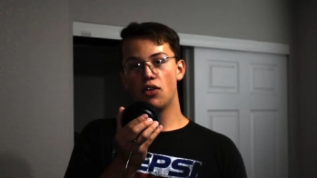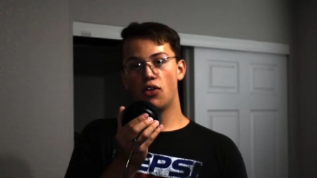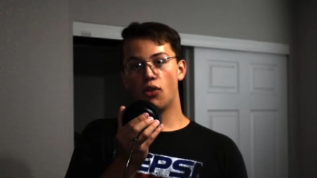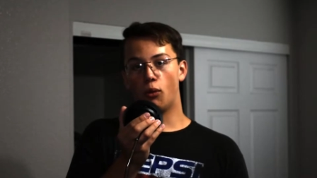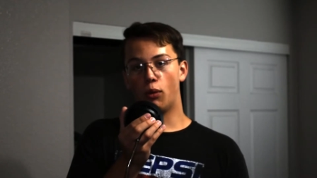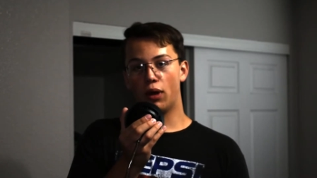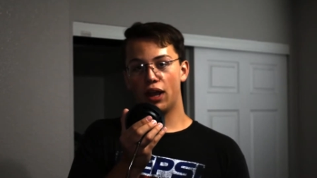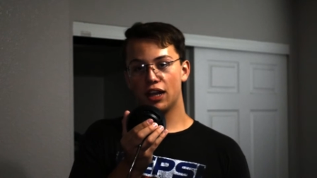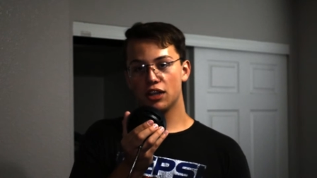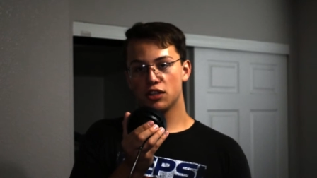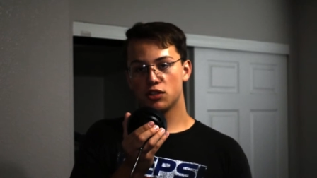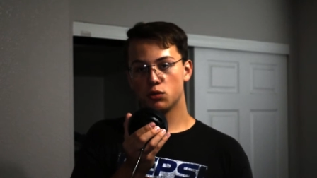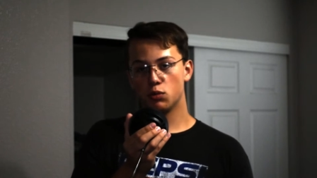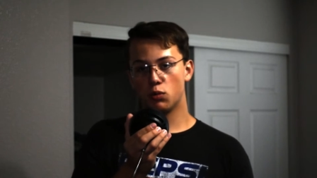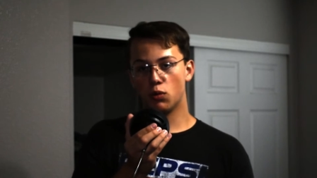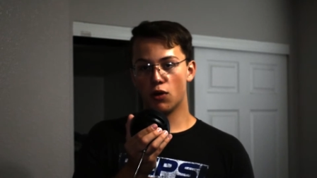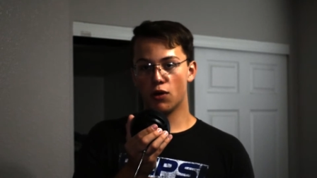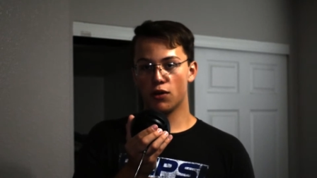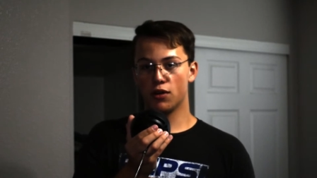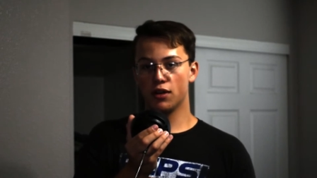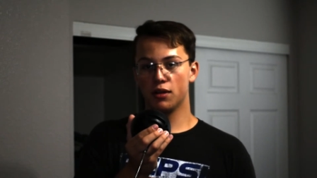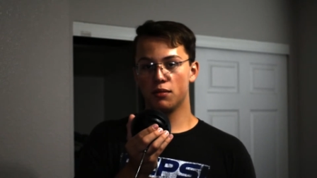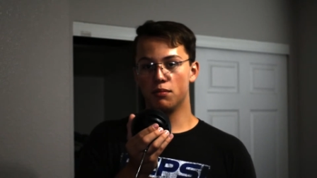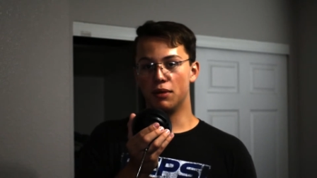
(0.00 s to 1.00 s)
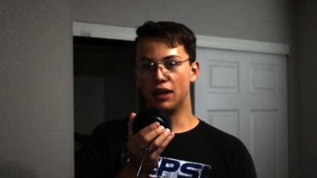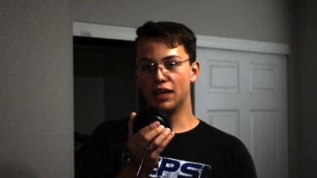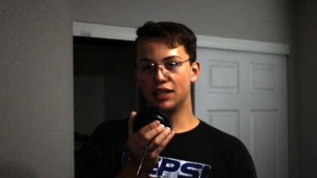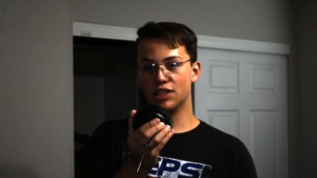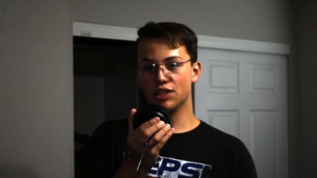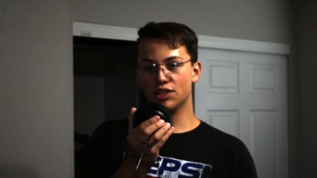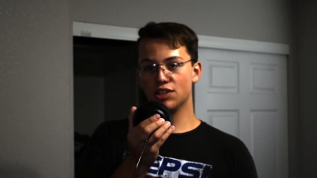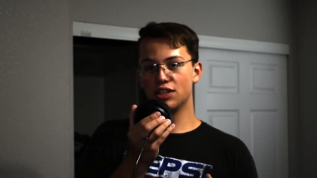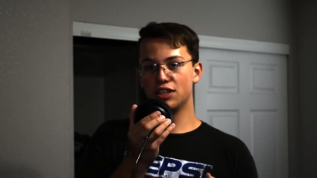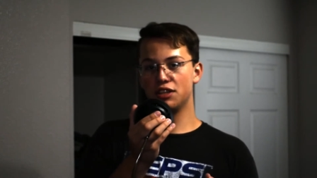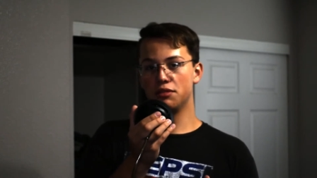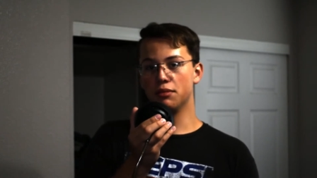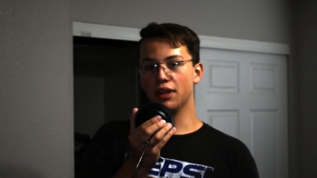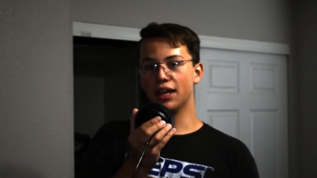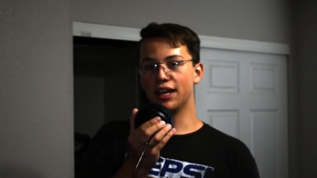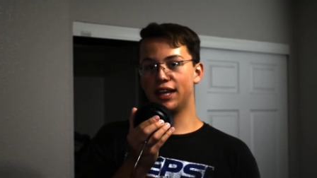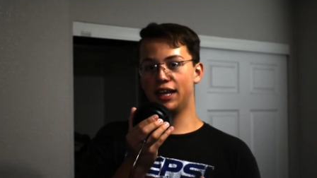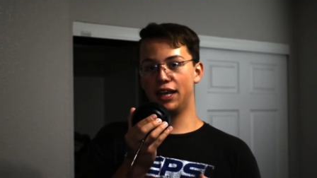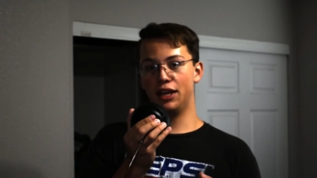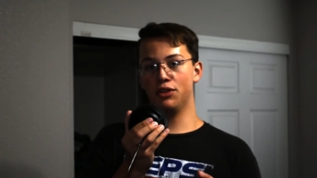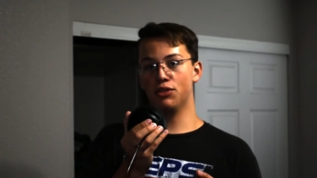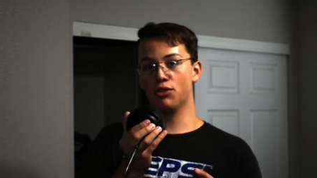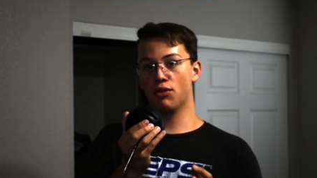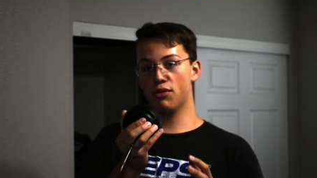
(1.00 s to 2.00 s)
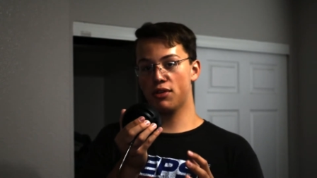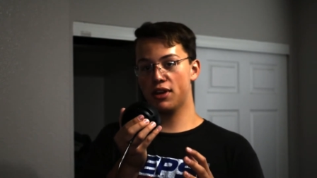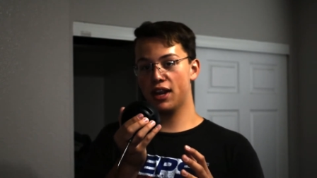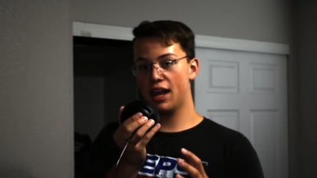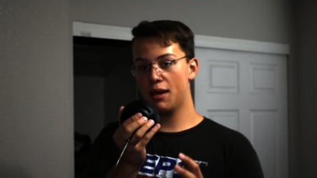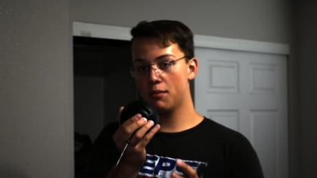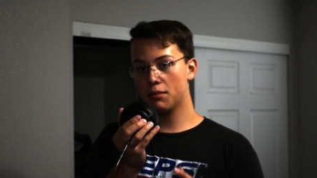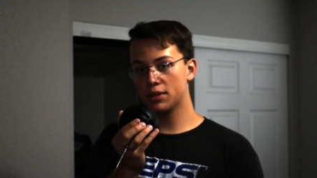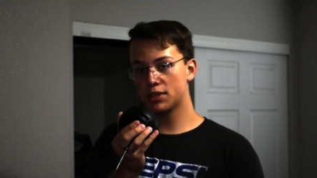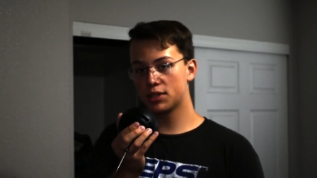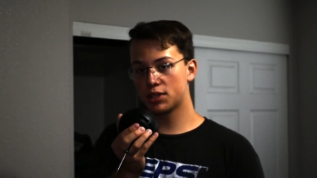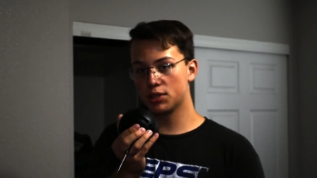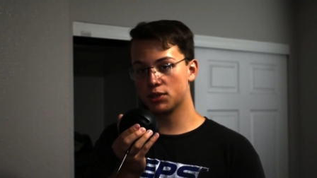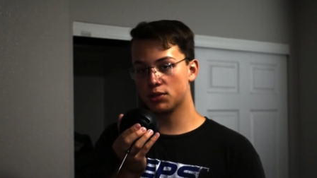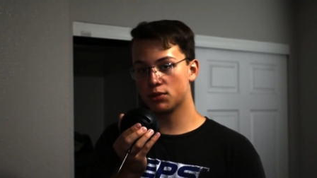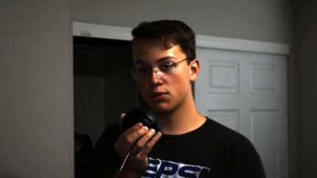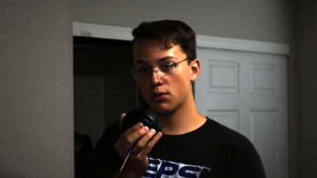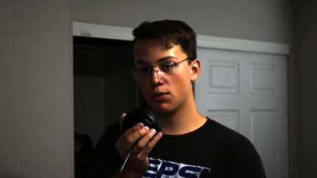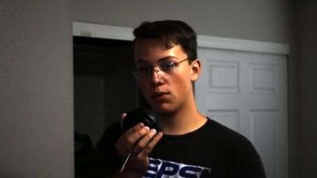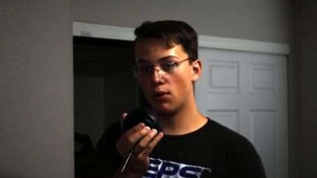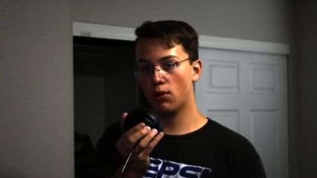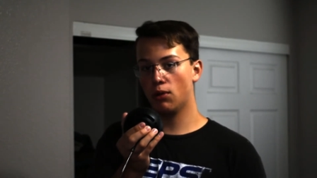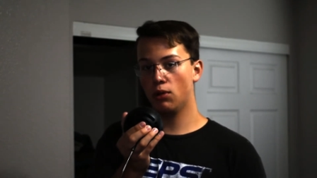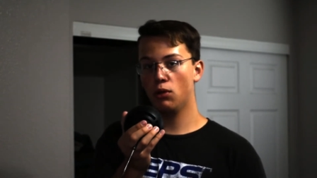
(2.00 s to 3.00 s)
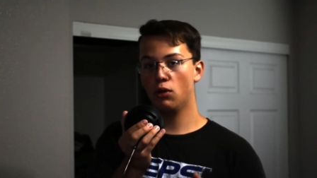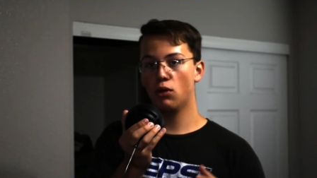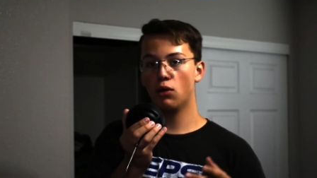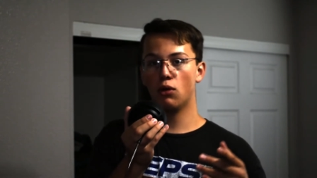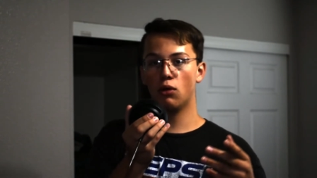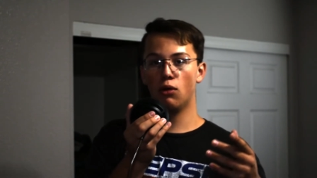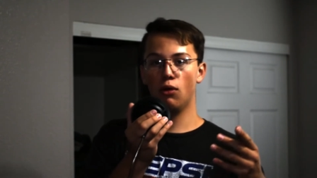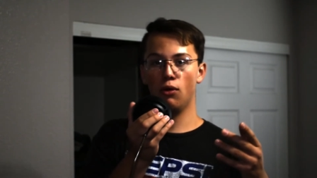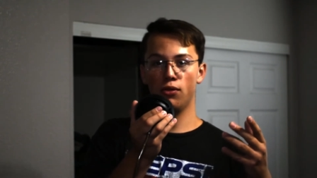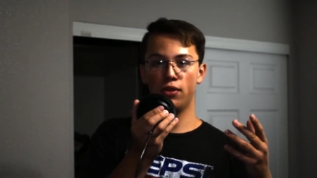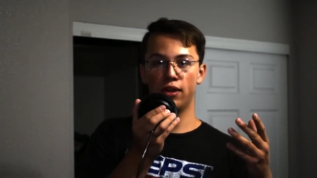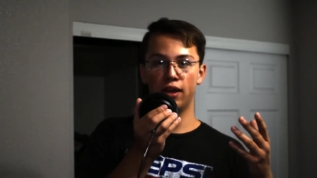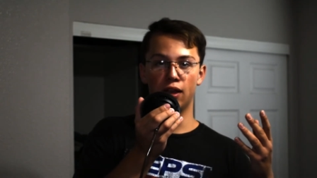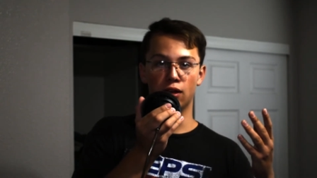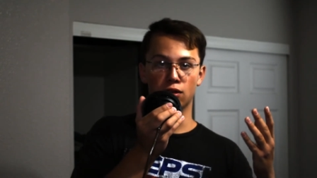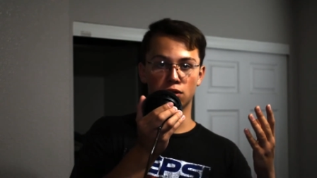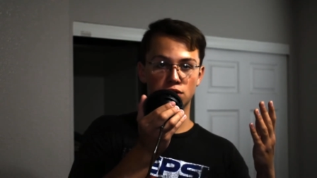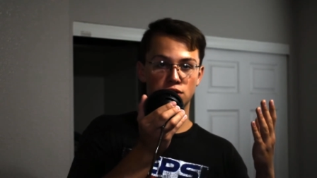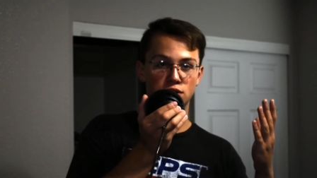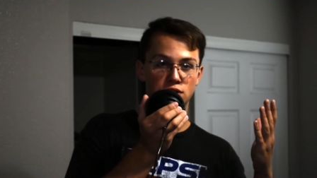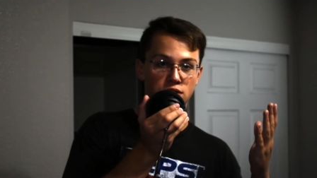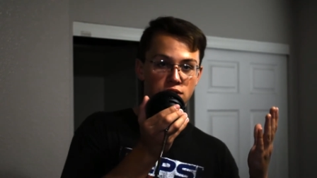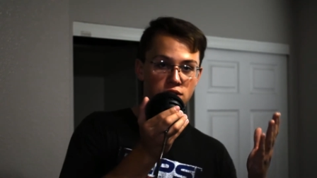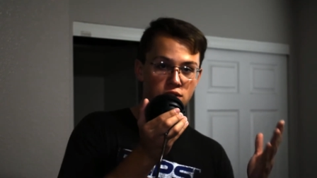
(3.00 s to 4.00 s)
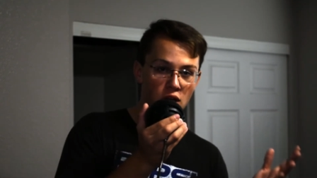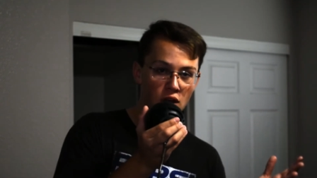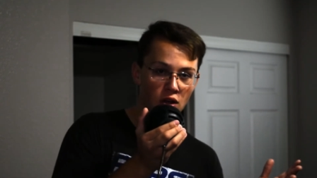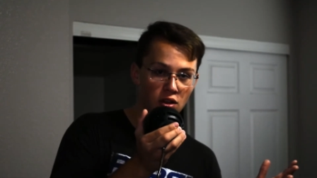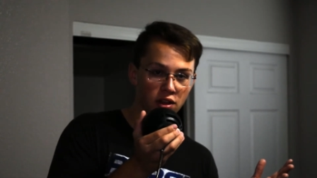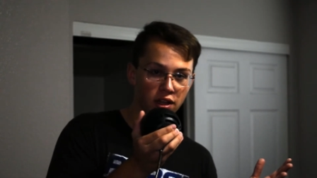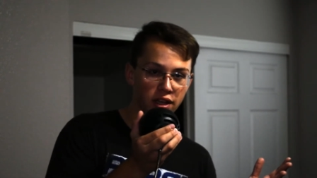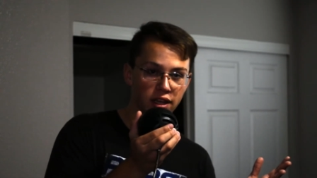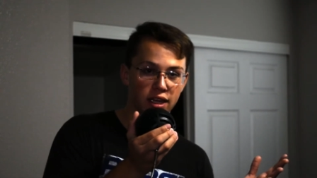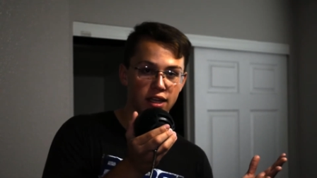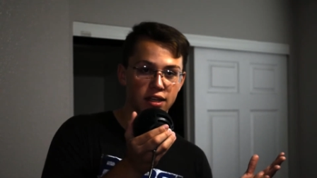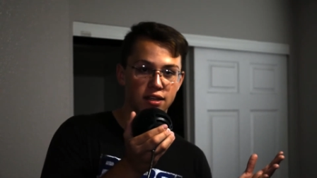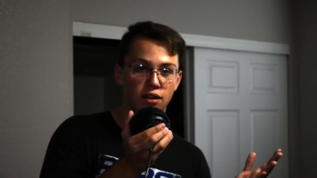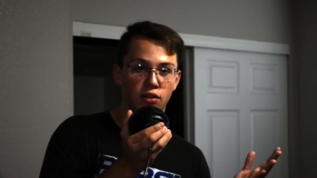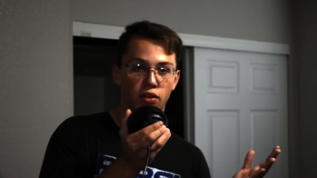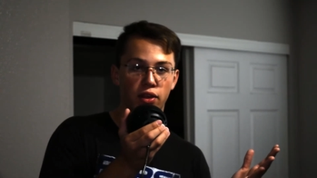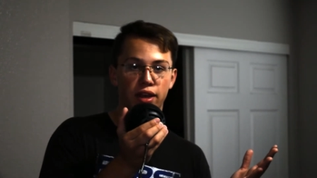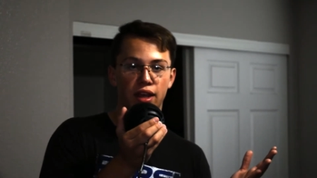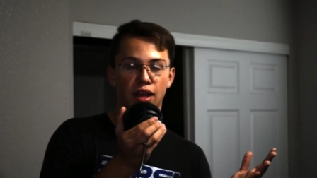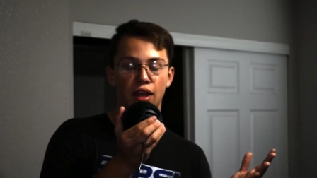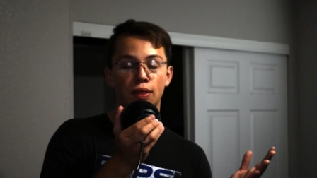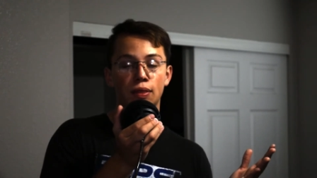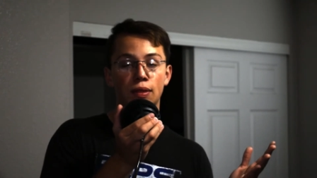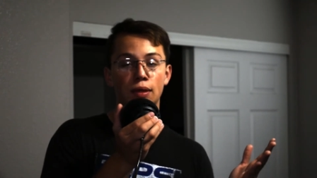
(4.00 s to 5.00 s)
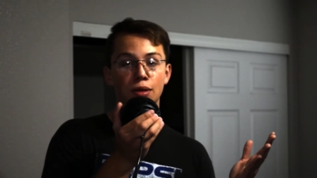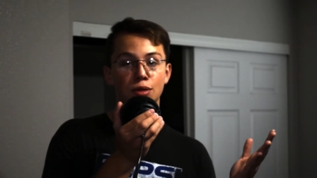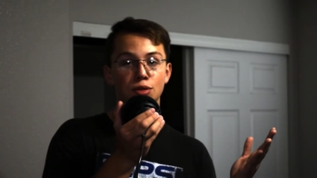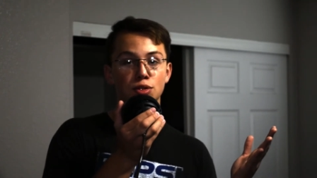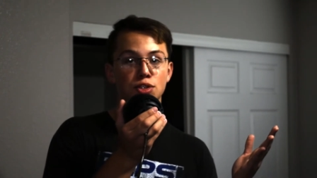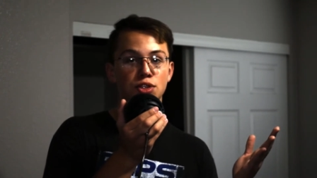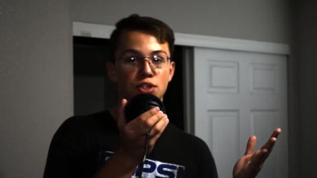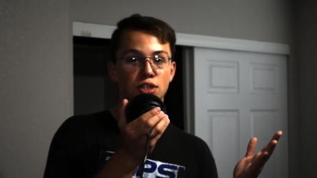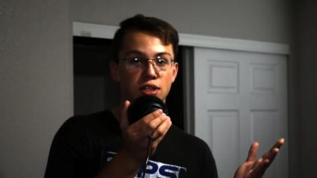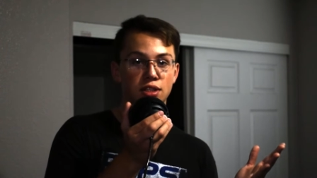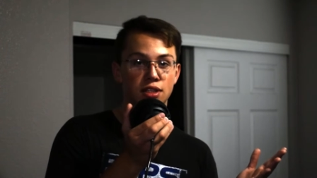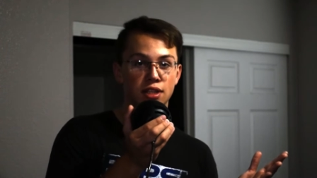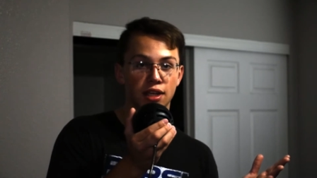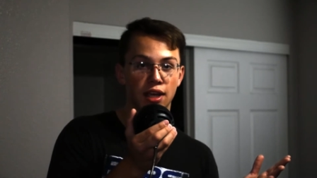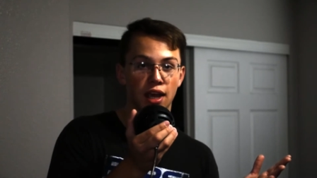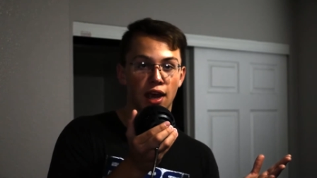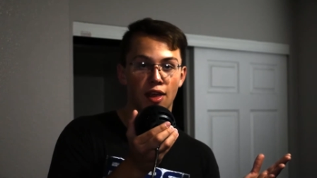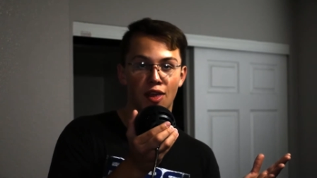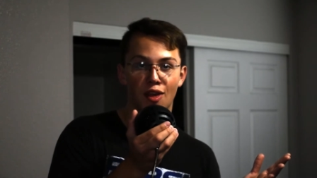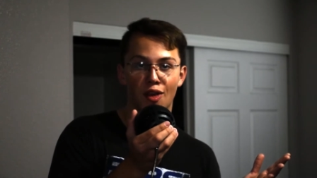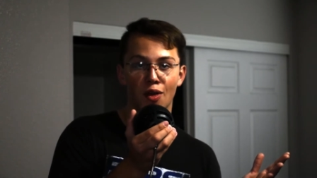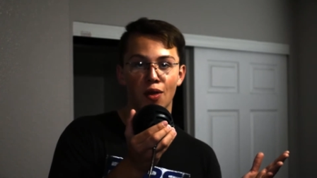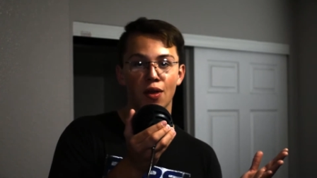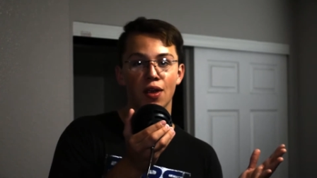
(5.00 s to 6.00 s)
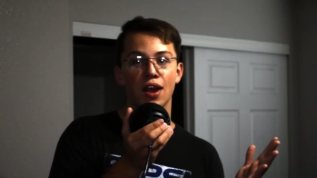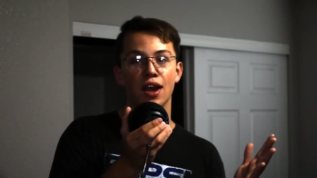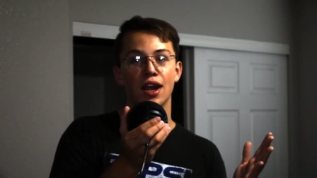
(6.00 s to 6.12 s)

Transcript: The way it's worded makes it seem like either damage control or they are stalling until they get their shit together.